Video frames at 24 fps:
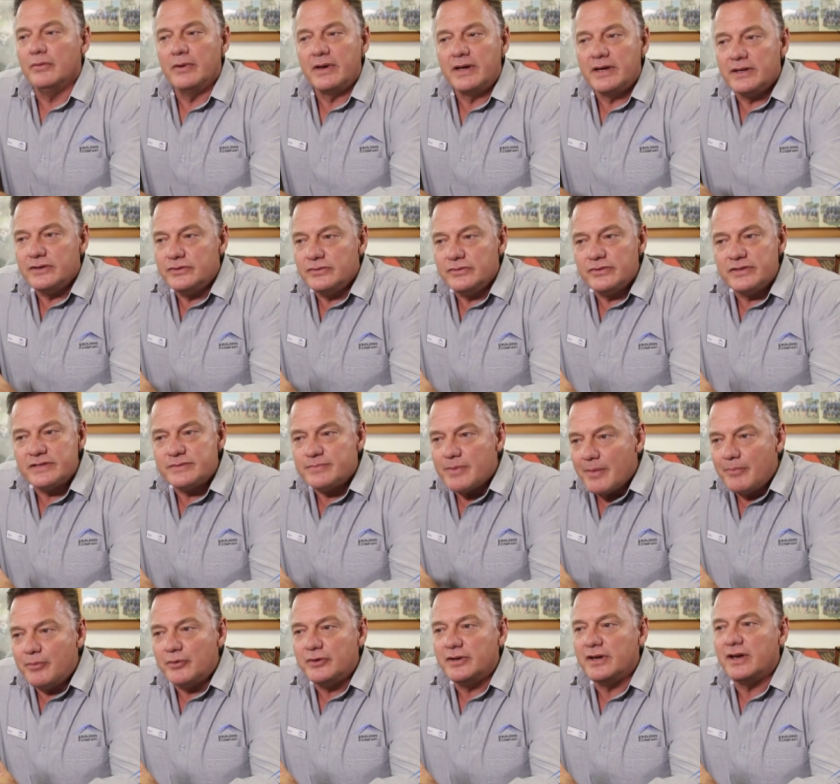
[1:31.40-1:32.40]
We can do this
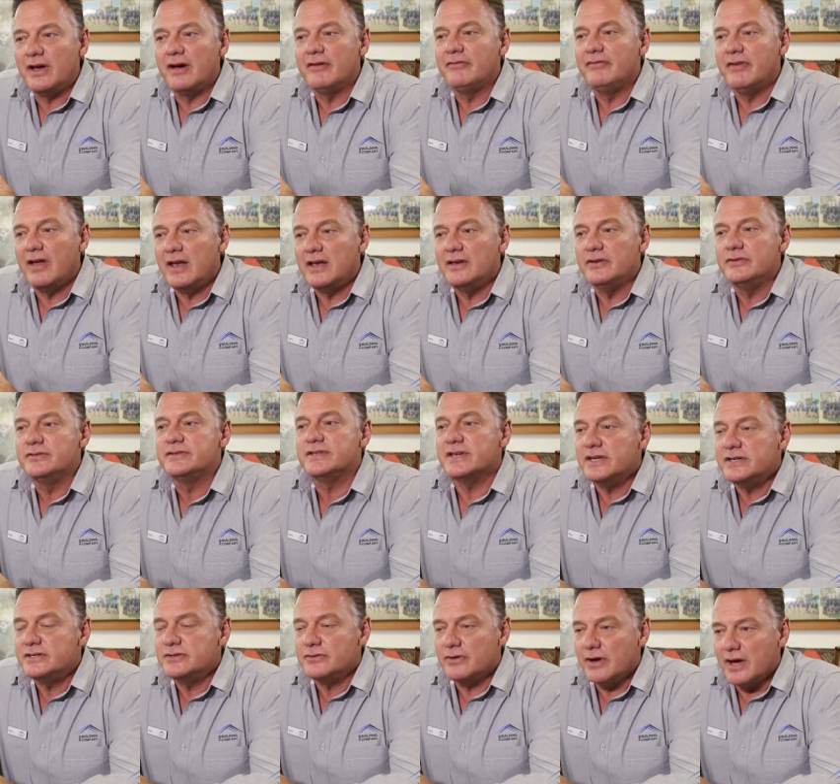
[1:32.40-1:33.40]
by putting our values
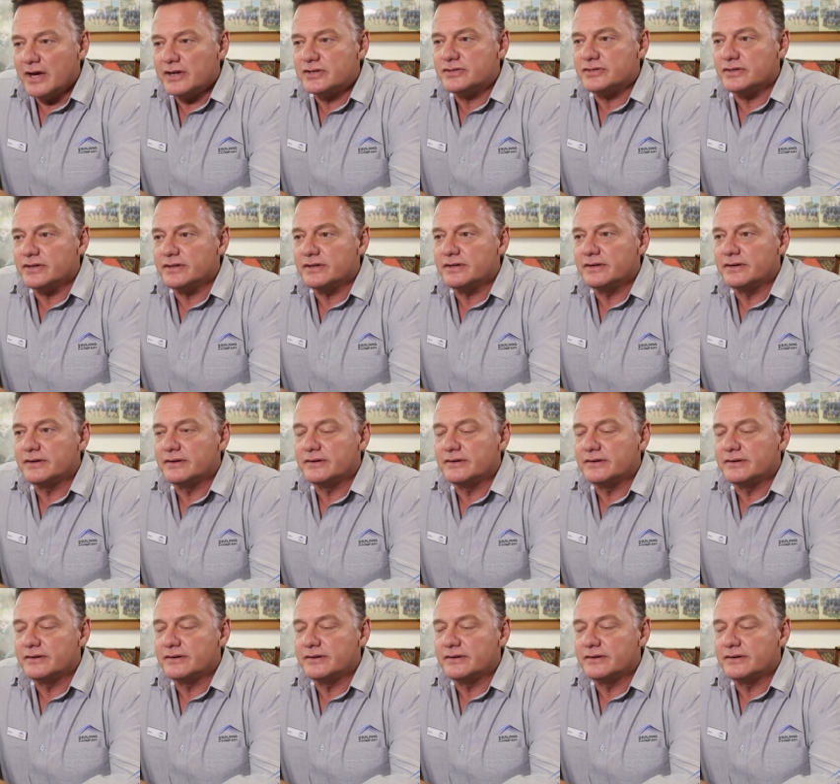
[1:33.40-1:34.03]
into action.